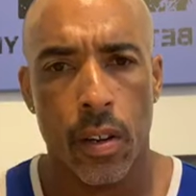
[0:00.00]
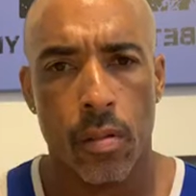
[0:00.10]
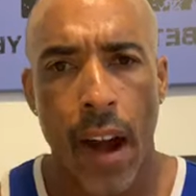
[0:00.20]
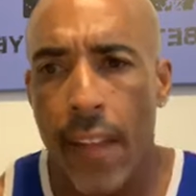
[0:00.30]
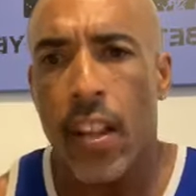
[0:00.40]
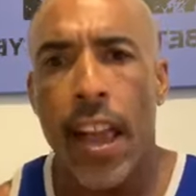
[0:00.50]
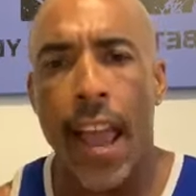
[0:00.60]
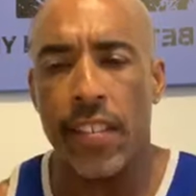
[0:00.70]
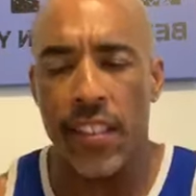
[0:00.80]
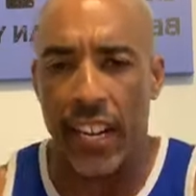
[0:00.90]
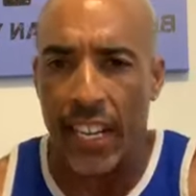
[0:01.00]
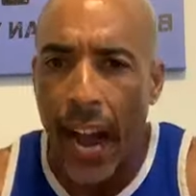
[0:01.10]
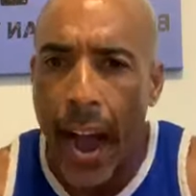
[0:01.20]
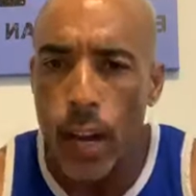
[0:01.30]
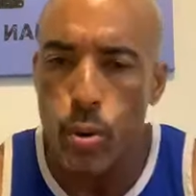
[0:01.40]
Right? And the
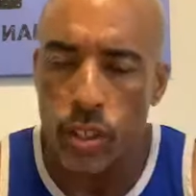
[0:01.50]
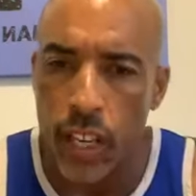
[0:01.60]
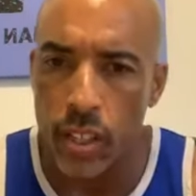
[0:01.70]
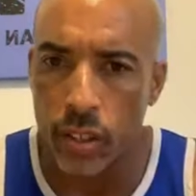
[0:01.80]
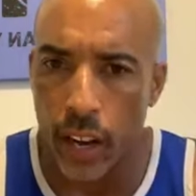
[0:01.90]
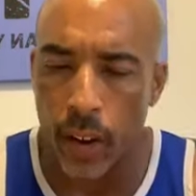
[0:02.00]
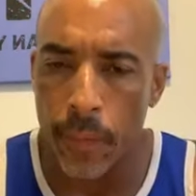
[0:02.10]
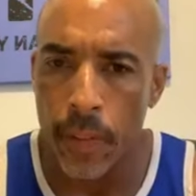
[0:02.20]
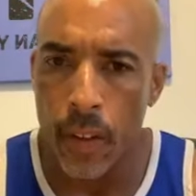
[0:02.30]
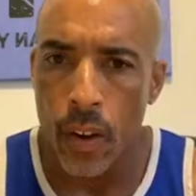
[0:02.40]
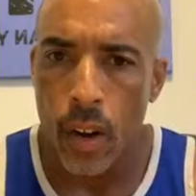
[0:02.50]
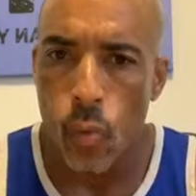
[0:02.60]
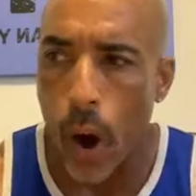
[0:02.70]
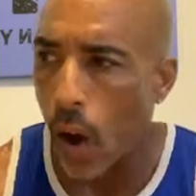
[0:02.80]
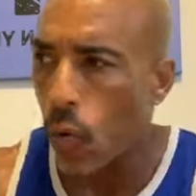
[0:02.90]
guy who sits there
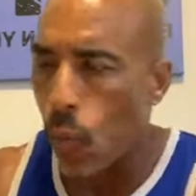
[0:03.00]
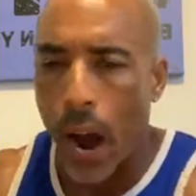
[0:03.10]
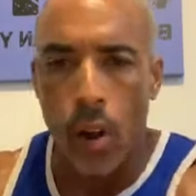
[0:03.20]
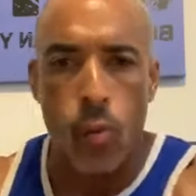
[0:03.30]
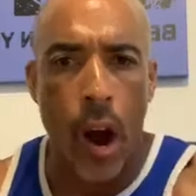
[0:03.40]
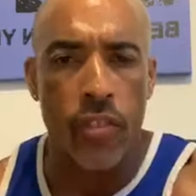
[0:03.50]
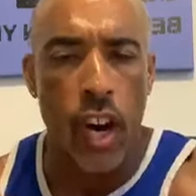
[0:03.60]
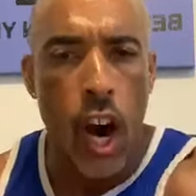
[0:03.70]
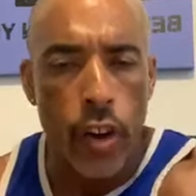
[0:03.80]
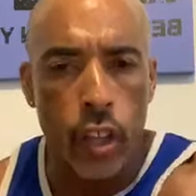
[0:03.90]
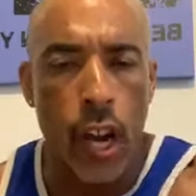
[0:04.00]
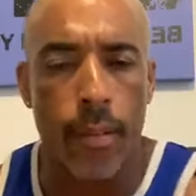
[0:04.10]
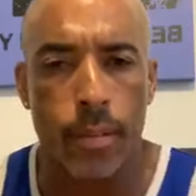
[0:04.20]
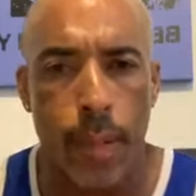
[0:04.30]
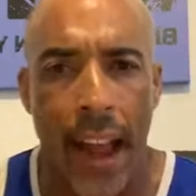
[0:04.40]
while the hunter
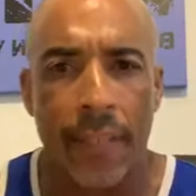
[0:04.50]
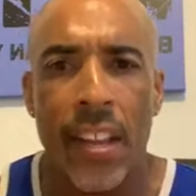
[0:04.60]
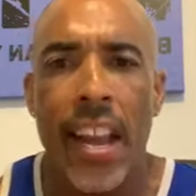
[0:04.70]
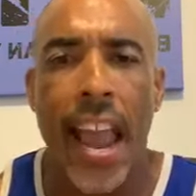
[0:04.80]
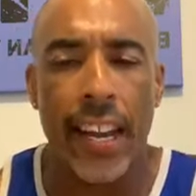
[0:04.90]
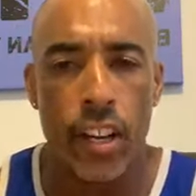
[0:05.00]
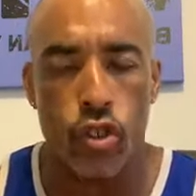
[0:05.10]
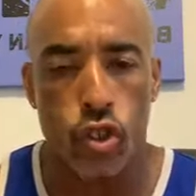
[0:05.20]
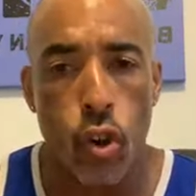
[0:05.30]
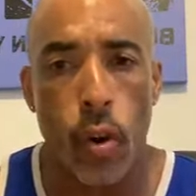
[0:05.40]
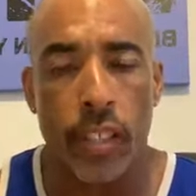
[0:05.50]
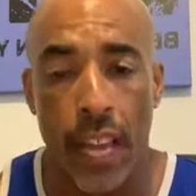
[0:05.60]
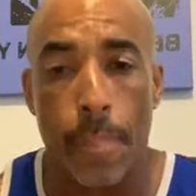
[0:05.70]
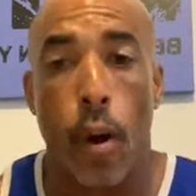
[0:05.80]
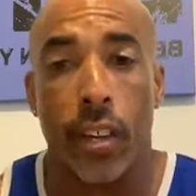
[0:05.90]
comes back and enjoys
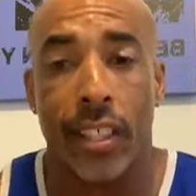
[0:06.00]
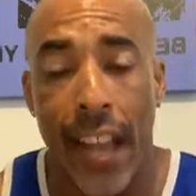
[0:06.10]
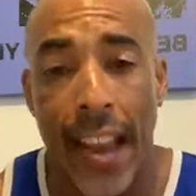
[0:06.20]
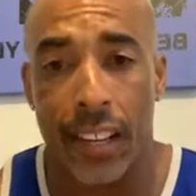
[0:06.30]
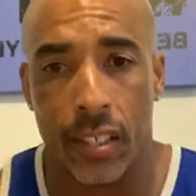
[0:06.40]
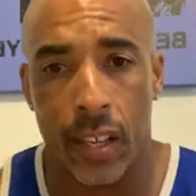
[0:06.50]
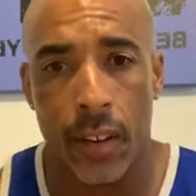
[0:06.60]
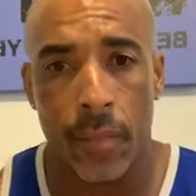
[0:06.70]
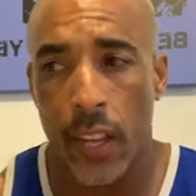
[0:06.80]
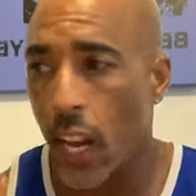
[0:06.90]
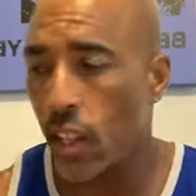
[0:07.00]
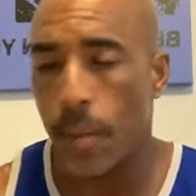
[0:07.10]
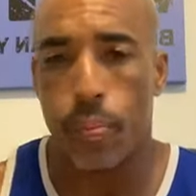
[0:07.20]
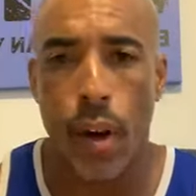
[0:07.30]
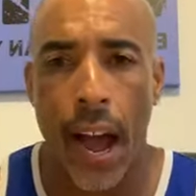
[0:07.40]
and partakes in
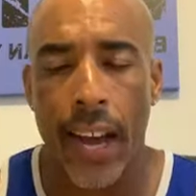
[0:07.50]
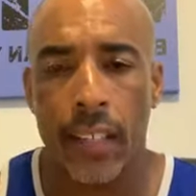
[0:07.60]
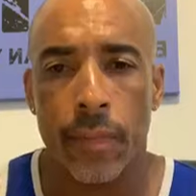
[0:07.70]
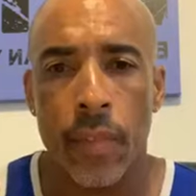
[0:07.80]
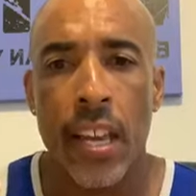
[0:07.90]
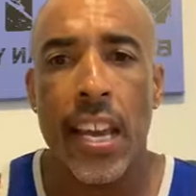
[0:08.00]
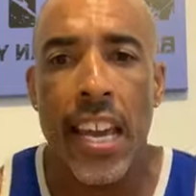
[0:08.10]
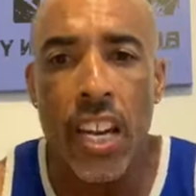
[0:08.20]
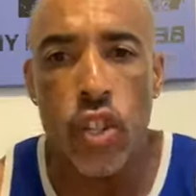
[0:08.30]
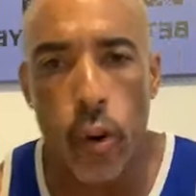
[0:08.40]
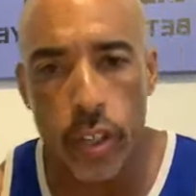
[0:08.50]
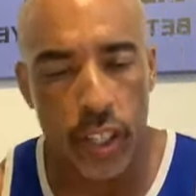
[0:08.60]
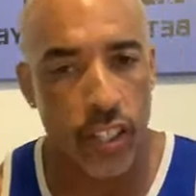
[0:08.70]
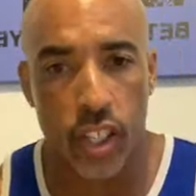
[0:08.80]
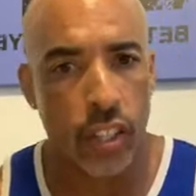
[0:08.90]
the prize, he
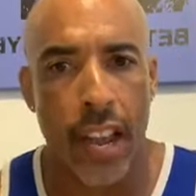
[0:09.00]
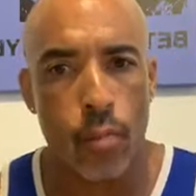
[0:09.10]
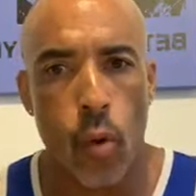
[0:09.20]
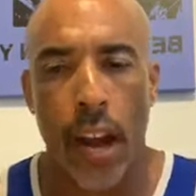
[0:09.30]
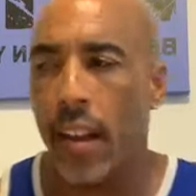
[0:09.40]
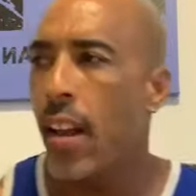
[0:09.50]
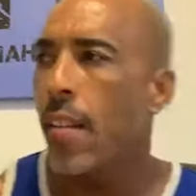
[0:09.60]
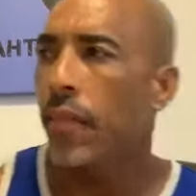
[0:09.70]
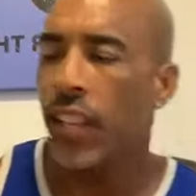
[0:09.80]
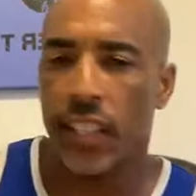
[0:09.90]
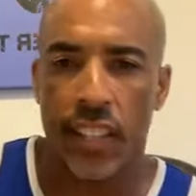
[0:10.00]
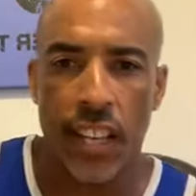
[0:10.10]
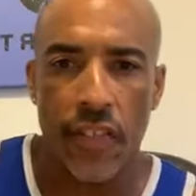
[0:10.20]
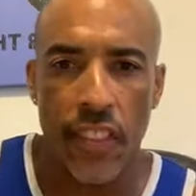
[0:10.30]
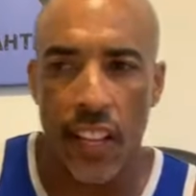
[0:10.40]
nourishes the same way
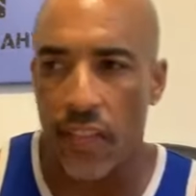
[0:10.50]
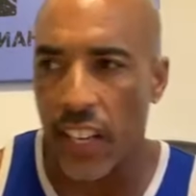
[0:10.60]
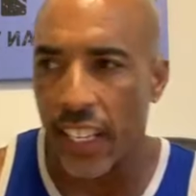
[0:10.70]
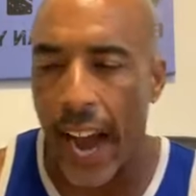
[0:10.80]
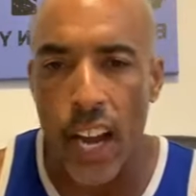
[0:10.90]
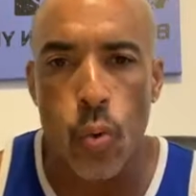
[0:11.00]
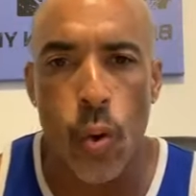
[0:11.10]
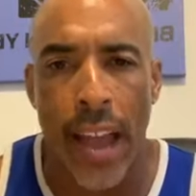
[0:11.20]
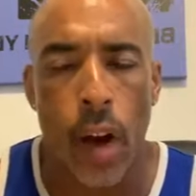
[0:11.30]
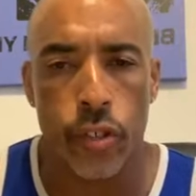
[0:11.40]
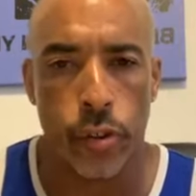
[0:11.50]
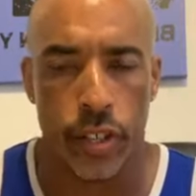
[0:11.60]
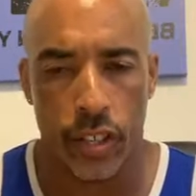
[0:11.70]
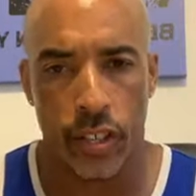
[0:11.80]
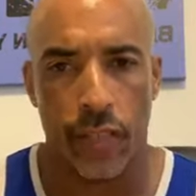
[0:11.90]
the guy who went out
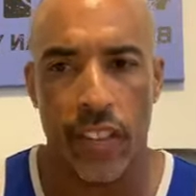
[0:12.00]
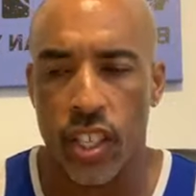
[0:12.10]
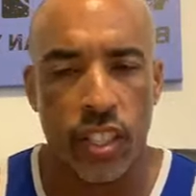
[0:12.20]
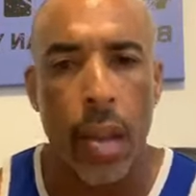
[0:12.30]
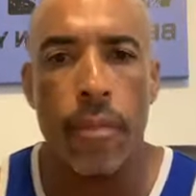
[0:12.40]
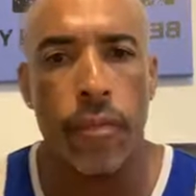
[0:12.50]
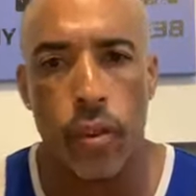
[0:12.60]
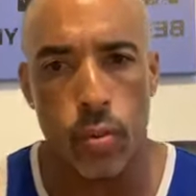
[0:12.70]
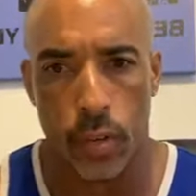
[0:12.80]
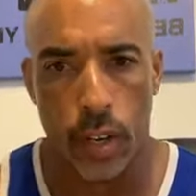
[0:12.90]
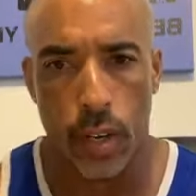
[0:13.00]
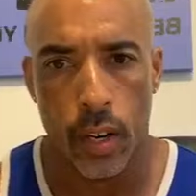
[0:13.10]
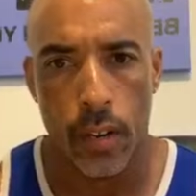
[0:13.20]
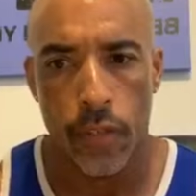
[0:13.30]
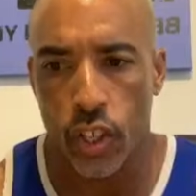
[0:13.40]
nourishes it. The same food,
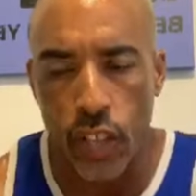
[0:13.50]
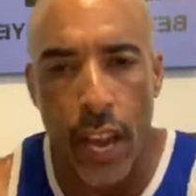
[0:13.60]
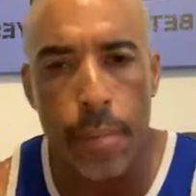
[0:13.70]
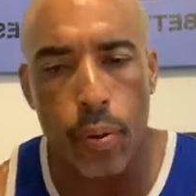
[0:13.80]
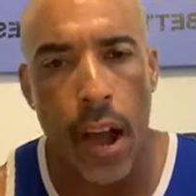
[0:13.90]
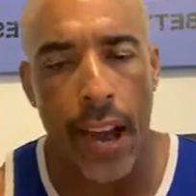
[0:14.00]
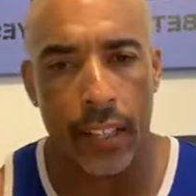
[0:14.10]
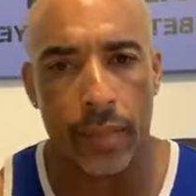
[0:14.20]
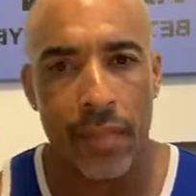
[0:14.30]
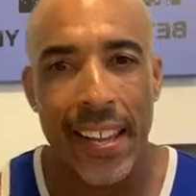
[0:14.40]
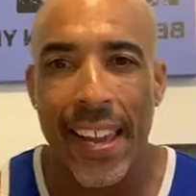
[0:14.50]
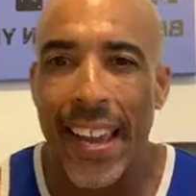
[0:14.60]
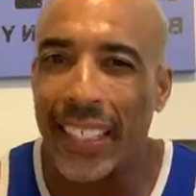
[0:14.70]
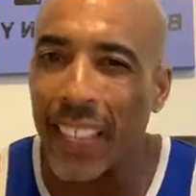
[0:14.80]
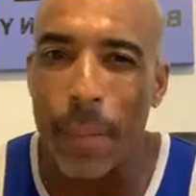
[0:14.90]
the same prize,
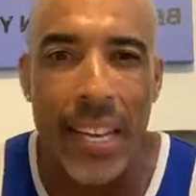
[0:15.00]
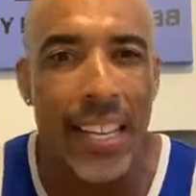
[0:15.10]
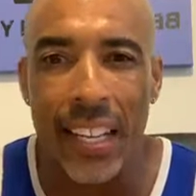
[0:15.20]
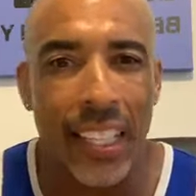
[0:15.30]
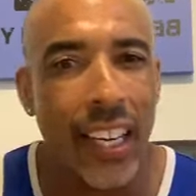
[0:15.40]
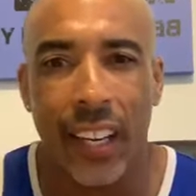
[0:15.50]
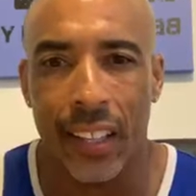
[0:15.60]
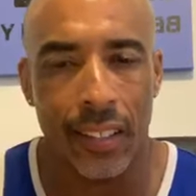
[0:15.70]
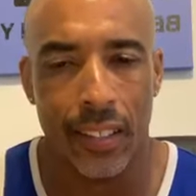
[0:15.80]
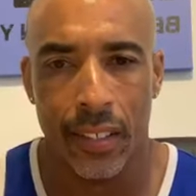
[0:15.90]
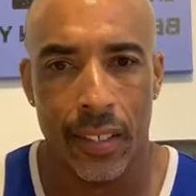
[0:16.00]
except he didn't kill it.